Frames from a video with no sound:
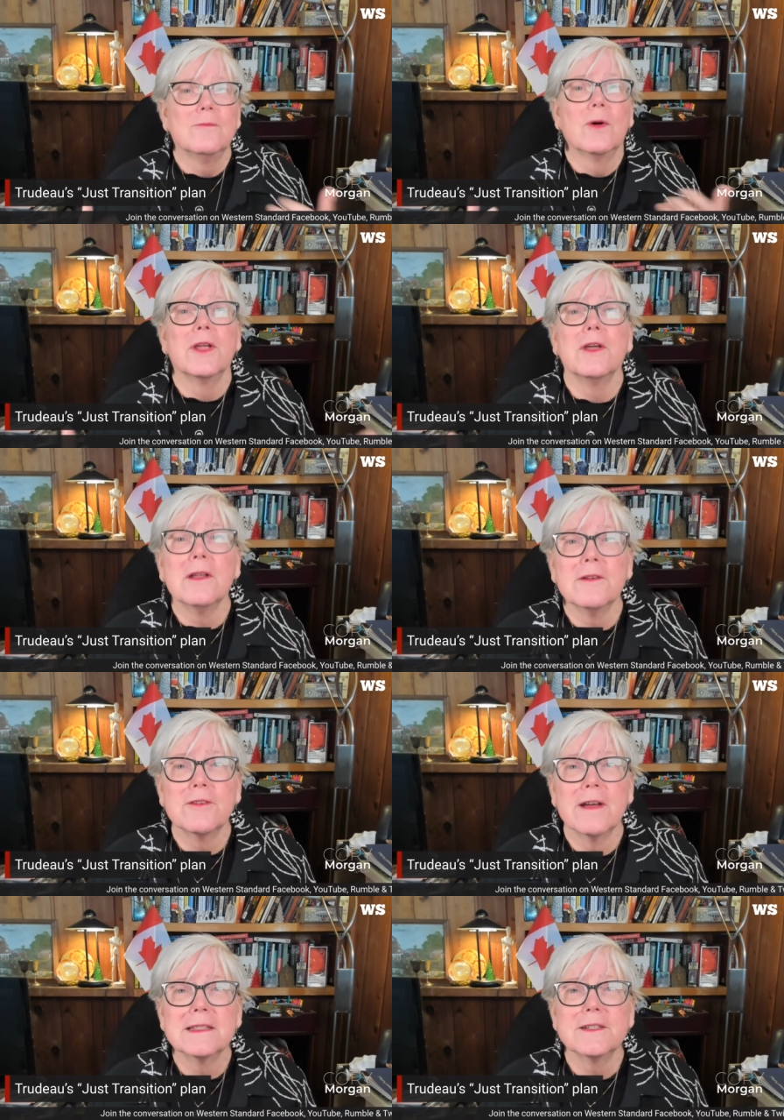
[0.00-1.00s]
what are you going to
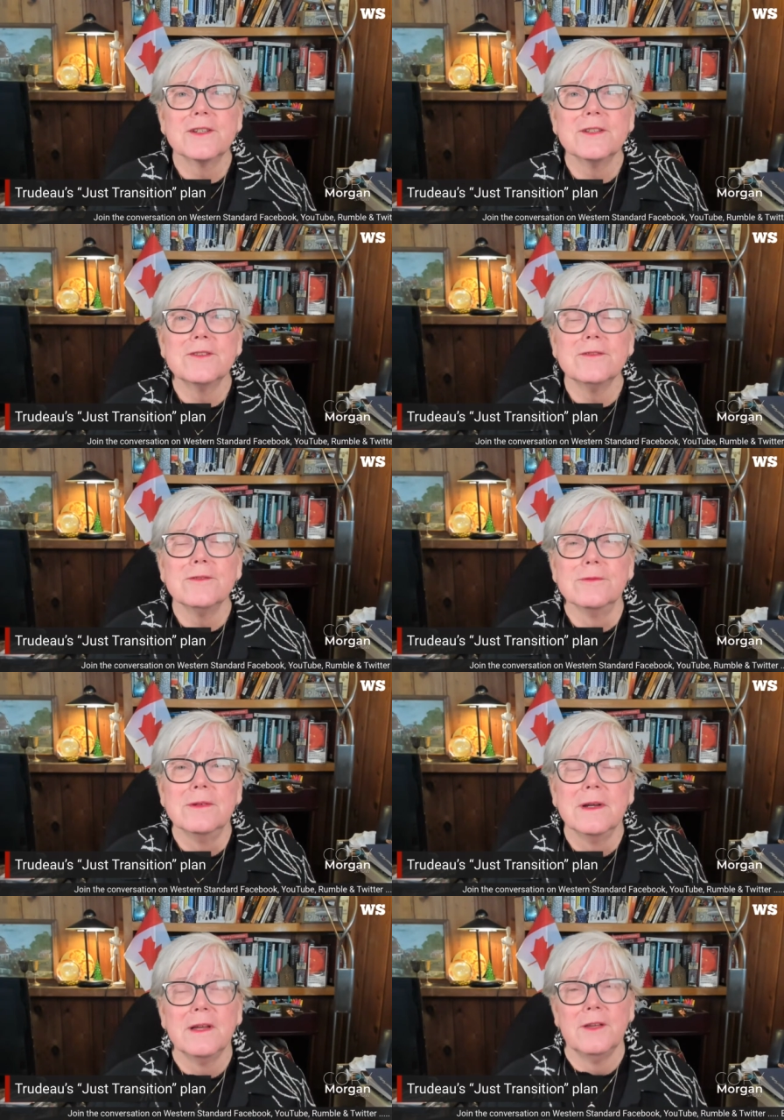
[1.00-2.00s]
transition to?
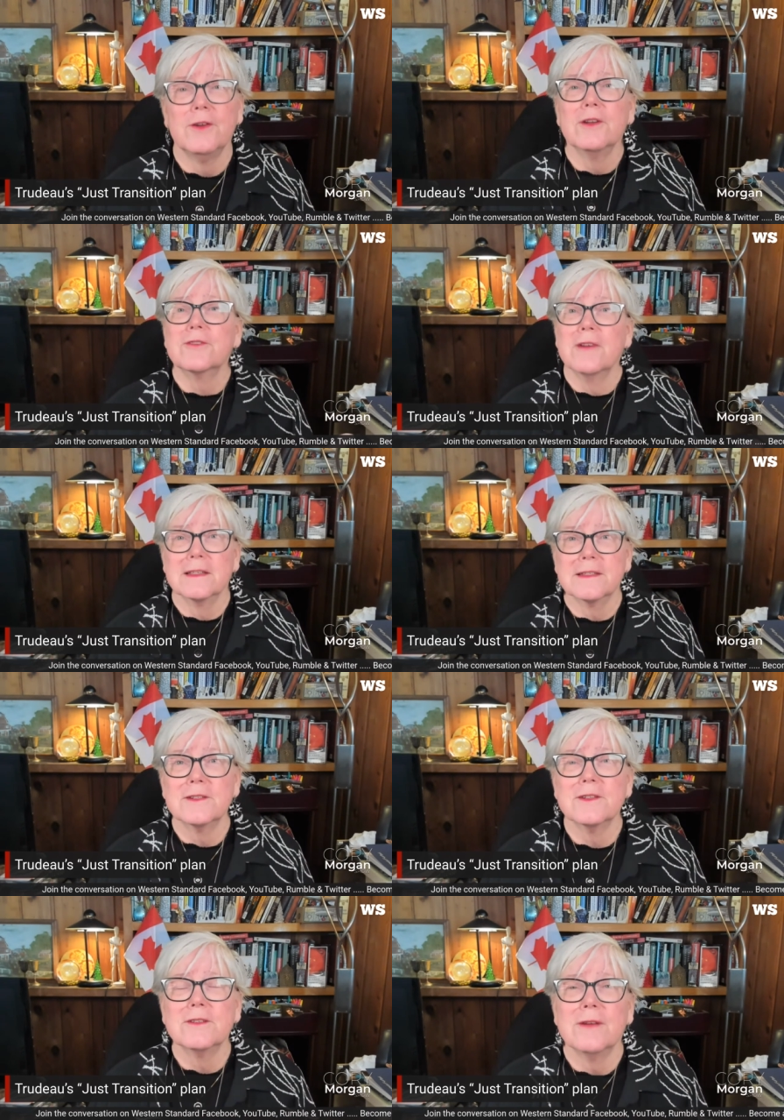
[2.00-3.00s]
You're going to
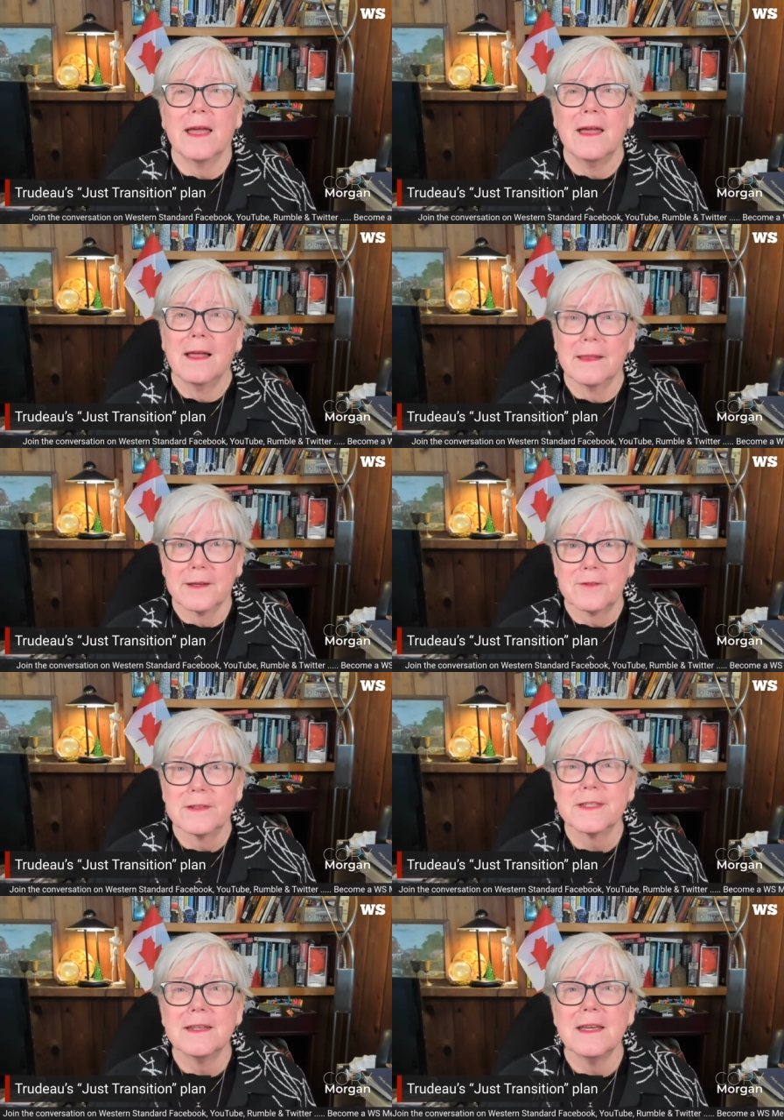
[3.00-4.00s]
transition to
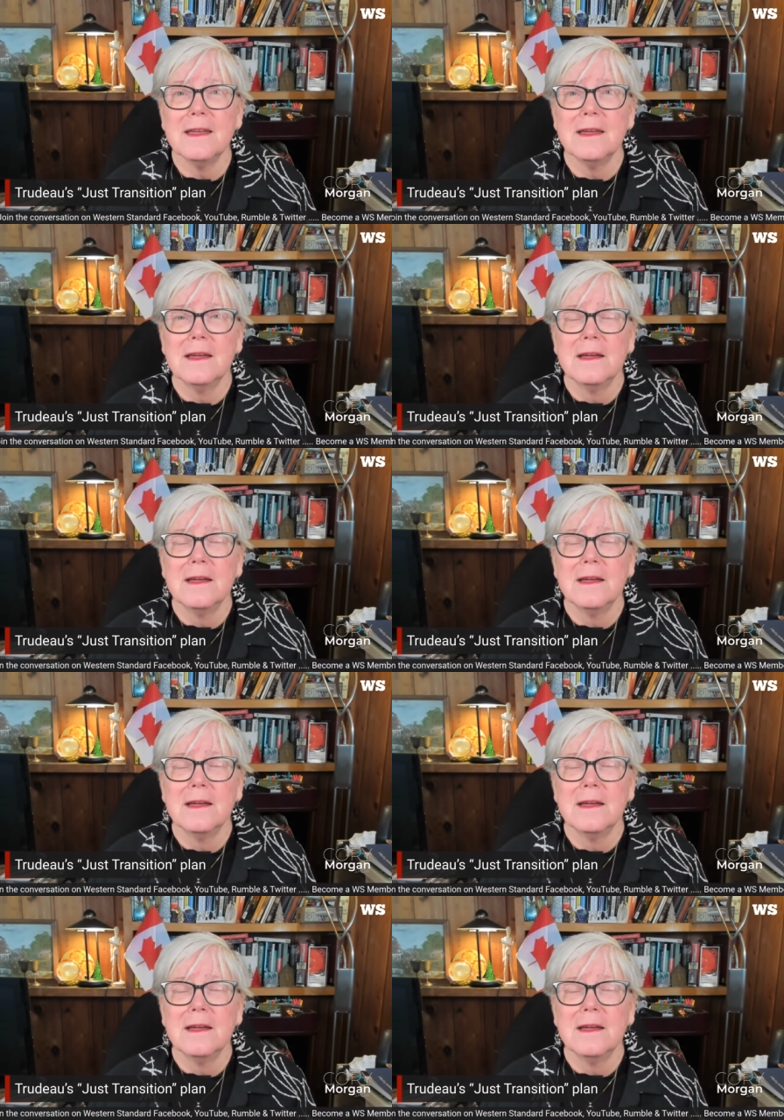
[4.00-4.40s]
electricity?